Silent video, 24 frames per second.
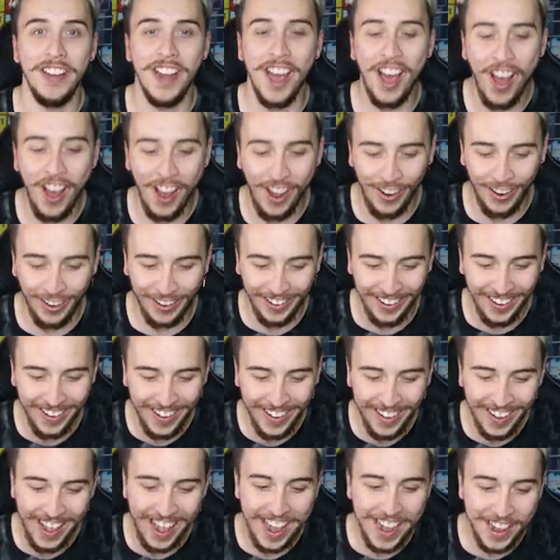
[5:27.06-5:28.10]
no.
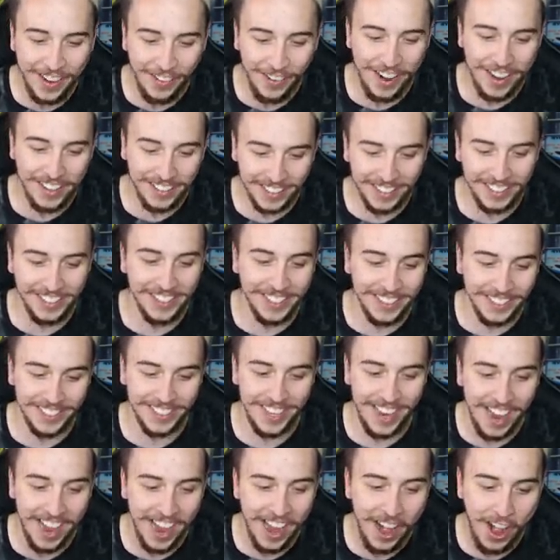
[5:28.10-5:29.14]
anyways, let's just
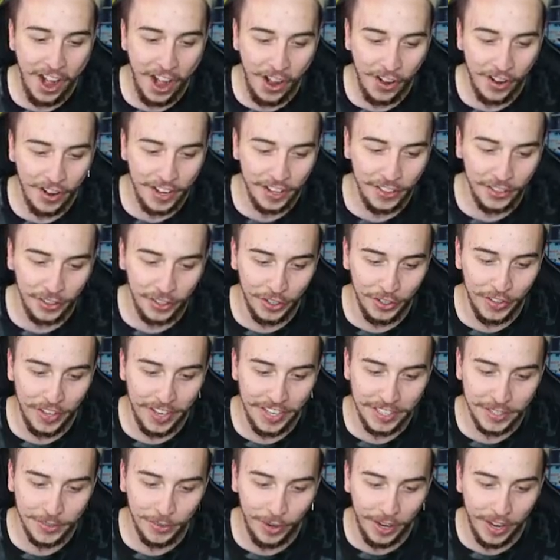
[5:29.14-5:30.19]
hurry through
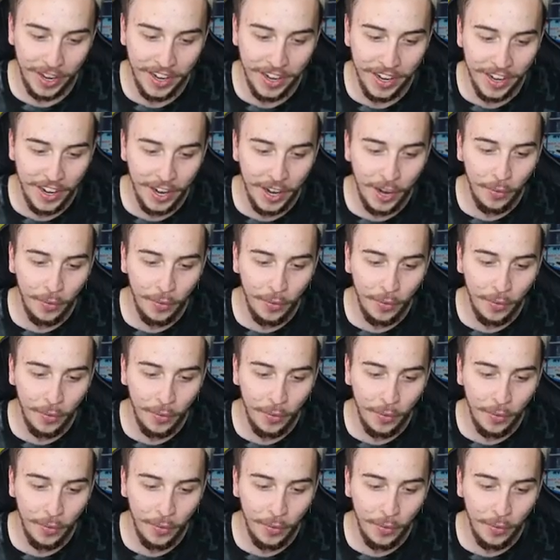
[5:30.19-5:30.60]
this one.